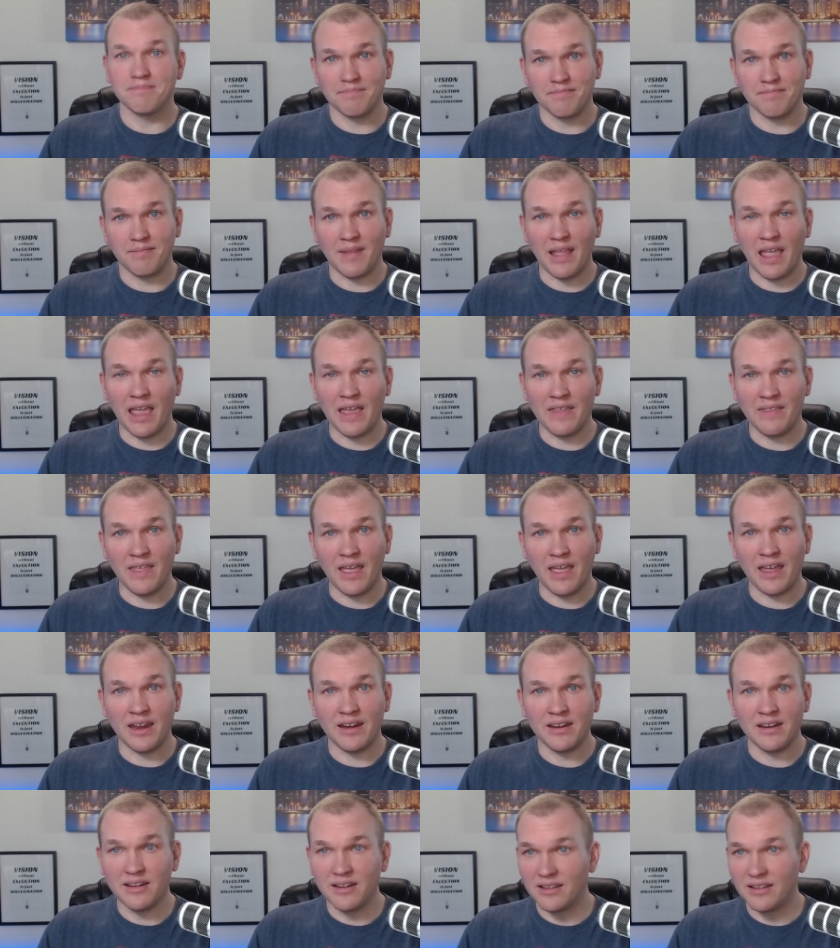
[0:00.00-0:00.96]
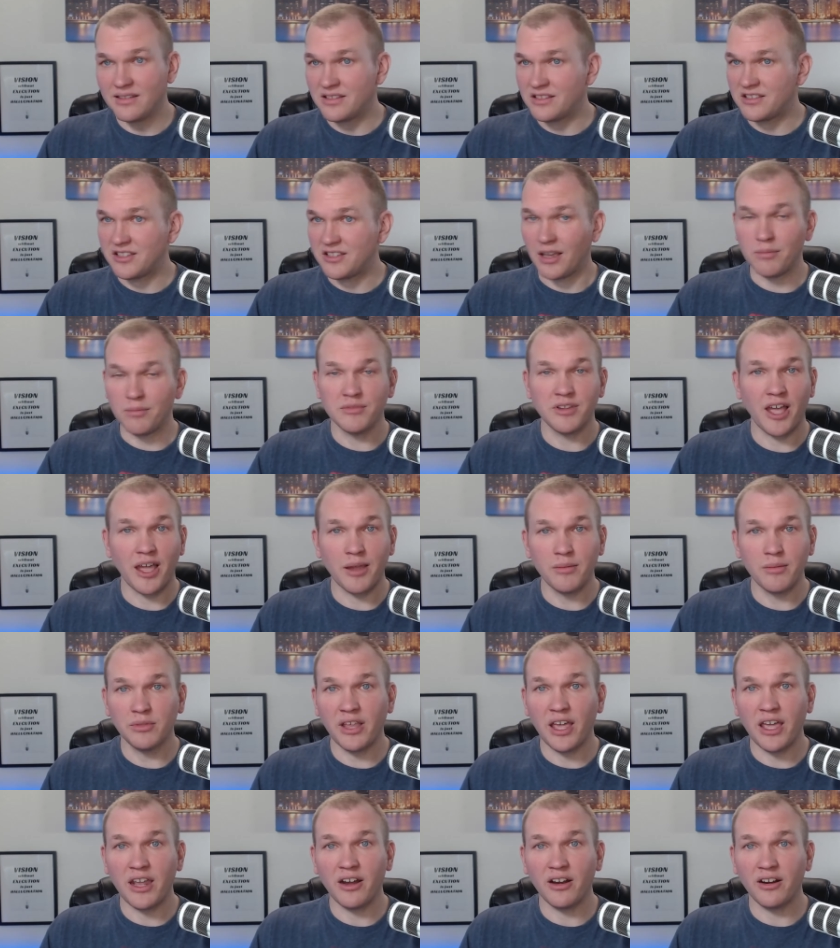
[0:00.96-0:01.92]
and then sometime
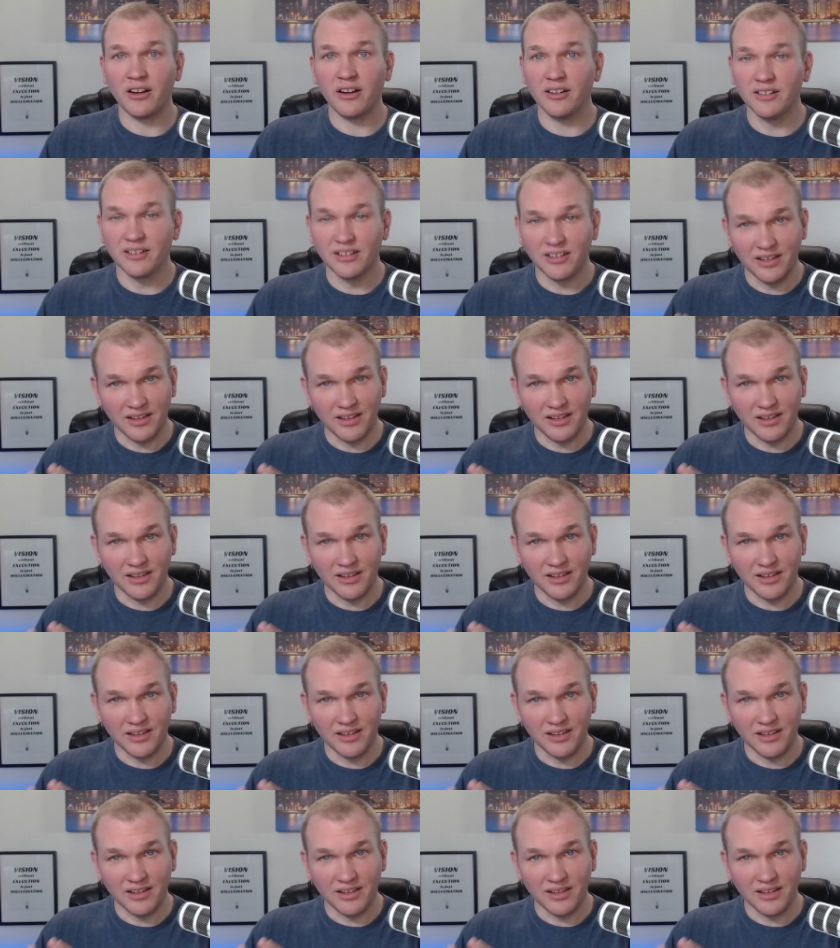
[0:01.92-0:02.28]
later